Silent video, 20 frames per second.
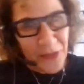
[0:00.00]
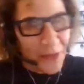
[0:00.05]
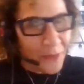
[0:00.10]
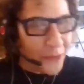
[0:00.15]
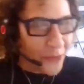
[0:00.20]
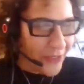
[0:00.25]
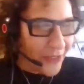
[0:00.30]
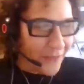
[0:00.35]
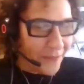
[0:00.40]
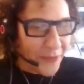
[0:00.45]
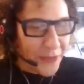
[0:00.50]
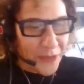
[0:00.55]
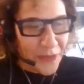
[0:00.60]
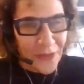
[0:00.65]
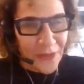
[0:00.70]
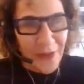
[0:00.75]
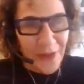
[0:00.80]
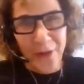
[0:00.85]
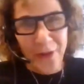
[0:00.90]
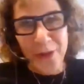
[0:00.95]
one of
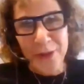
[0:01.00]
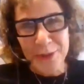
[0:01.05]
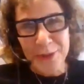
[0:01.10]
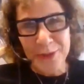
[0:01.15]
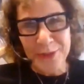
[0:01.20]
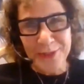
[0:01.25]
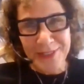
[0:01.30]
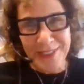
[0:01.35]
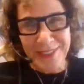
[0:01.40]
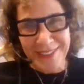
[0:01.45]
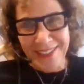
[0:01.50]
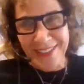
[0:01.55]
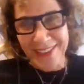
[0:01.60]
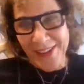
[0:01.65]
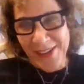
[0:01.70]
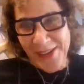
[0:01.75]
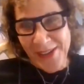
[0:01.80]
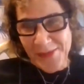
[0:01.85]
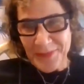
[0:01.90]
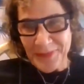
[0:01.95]
your whole
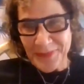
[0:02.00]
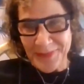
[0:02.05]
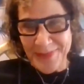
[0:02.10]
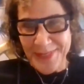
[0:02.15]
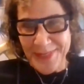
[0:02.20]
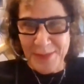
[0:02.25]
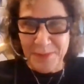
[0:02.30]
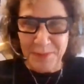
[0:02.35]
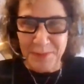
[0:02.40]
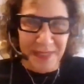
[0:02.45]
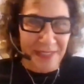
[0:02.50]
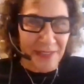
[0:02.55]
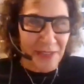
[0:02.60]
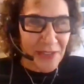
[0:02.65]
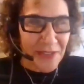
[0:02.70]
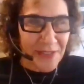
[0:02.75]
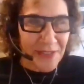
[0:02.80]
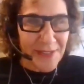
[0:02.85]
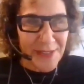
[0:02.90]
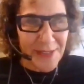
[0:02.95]

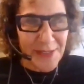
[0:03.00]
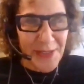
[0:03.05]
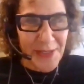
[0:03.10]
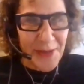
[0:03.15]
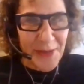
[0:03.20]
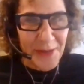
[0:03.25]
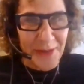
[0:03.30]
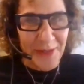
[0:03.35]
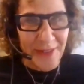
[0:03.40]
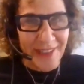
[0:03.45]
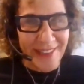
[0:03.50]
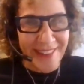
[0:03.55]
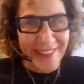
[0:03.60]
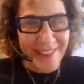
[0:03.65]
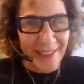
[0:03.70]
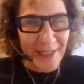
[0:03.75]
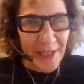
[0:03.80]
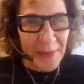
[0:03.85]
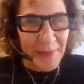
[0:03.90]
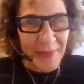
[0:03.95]
speeches. So I
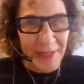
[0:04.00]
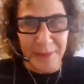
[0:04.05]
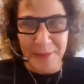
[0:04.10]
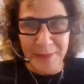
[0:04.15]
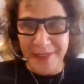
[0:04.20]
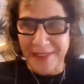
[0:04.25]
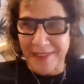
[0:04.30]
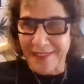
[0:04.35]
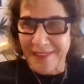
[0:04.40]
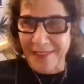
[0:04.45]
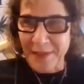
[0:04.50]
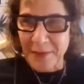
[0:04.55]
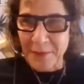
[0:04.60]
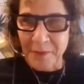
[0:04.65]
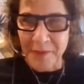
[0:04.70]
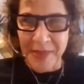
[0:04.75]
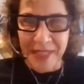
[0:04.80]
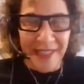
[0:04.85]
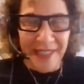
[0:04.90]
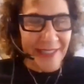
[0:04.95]
think I may be
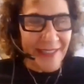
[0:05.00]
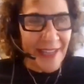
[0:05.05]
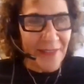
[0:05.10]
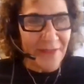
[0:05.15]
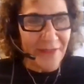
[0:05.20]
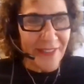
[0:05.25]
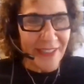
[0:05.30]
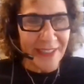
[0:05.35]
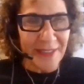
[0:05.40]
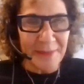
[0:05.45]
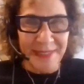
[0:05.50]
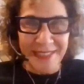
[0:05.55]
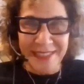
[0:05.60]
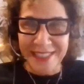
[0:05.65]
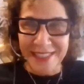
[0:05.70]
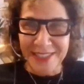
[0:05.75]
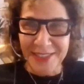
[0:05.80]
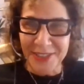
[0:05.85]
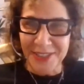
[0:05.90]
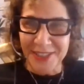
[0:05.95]
making that
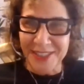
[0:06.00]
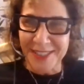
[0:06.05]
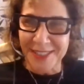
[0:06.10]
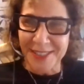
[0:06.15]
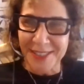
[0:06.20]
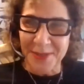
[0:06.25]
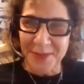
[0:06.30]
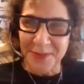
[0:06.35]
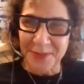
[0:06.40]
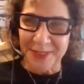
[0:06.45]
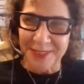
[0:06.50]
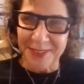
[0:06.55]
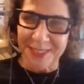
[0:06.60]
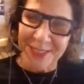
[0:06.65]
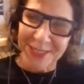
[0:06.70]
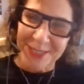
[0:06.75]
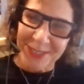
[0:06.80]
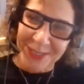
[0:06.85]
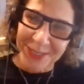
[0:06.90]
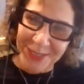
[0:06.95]
recommendation to someone
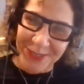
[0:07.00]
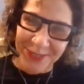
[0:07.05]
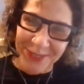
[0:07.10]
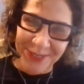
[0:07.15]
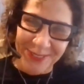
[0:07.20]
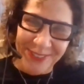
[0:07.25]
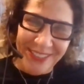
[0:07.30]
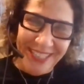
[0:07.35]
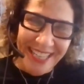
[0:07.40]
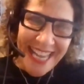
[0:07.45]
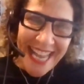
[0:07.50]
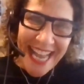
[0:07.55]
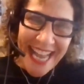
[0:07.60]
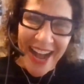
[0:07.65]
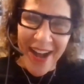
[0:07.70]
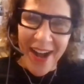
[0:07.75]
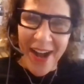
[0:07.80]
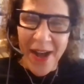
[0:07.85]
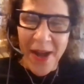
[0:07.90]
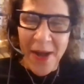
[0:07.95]
soon.
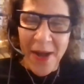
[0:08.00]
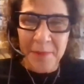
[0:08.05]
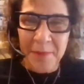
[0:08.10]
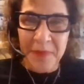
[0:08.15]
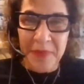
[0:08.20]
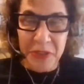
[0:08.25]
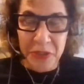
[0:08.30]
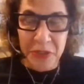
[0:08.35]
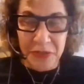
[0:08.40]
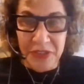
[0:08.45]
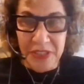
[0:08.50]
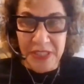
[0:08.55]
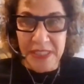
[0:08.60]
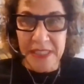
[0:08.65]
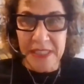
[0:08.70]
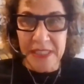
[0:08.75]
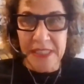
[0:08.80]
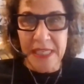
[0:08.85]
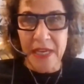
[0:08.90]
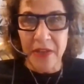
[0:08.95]
You
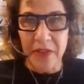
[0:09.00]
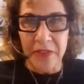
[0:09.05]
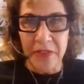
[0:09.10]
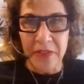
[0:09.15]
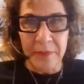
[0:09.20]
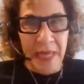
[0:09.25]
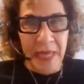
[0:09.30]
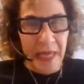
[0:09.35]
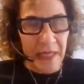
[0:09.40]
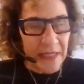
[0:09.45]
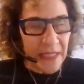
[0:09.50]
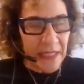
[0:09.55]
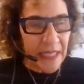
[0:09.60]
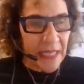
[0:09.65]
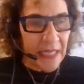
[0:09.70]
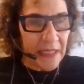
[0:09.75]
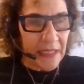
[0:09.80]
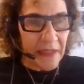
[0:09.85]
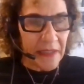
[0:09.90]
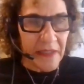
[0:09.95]
did tell them how to
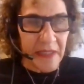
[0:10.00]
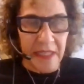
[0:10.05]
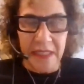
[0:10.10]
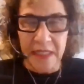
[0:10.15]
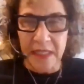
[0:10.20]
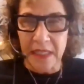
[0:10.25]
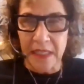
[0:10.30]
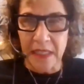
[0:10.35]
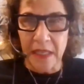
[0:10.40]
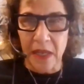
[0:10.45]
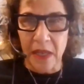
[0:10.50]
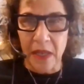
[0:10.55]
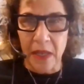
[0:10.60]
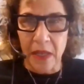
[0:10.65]
get the